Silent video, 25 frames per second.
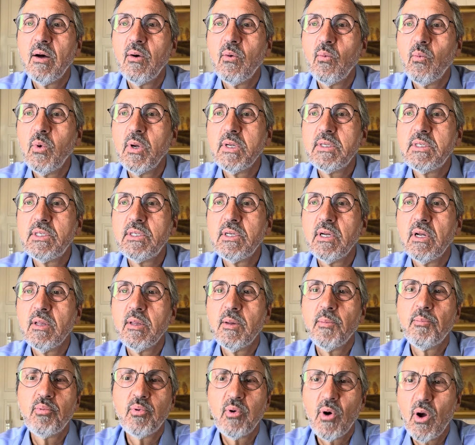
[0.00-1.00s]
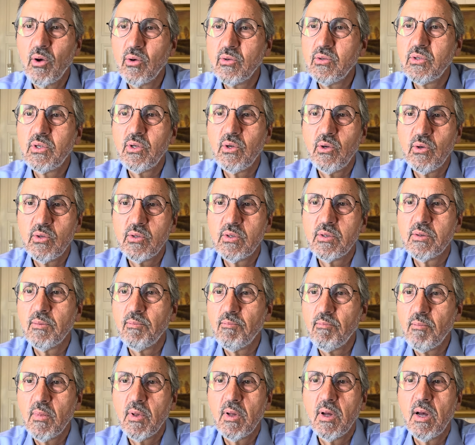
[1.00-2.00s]
which the pros use
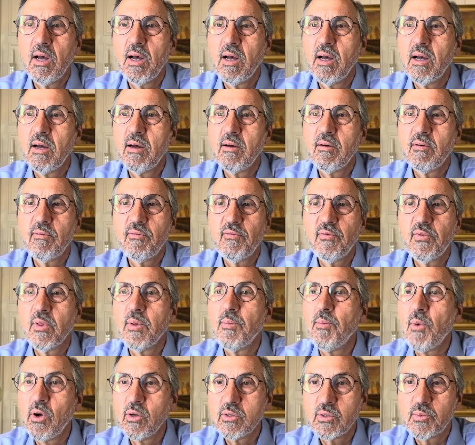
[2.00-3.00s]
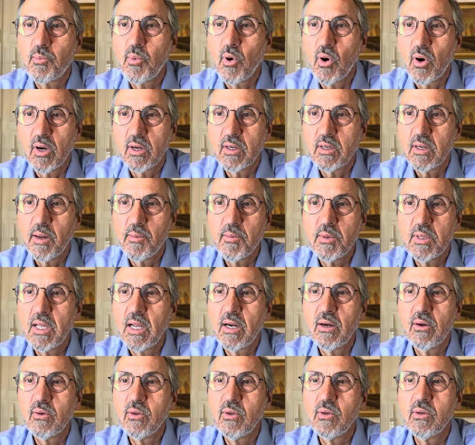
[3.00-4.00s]
for the most part. I mean, they
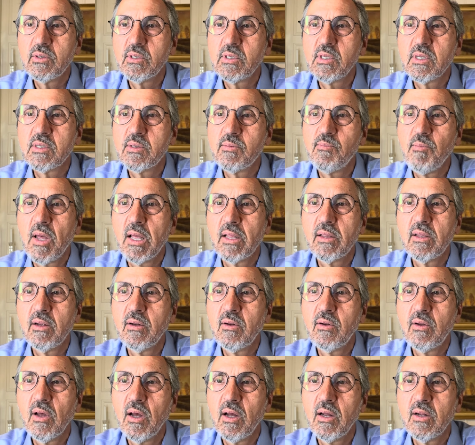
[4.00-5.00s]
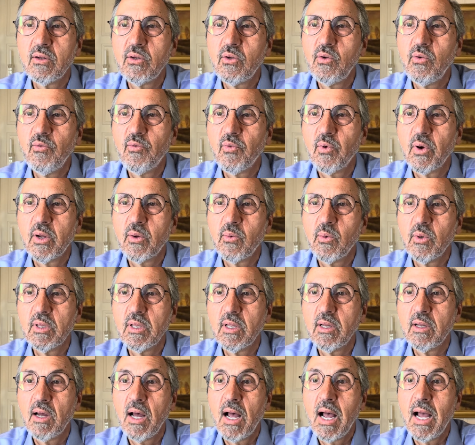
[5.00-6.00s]
don't use this method too
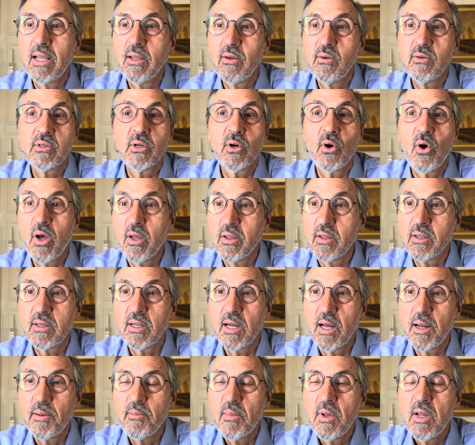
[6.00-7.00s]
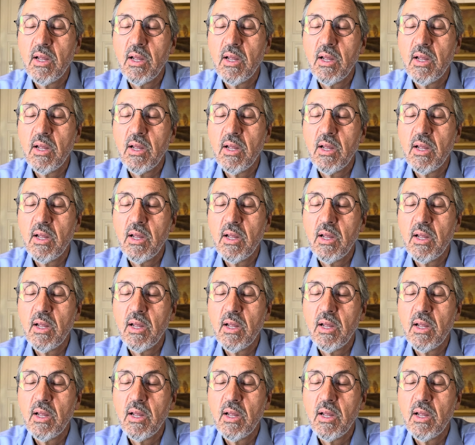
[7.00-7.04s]
frequently. I use it all the time.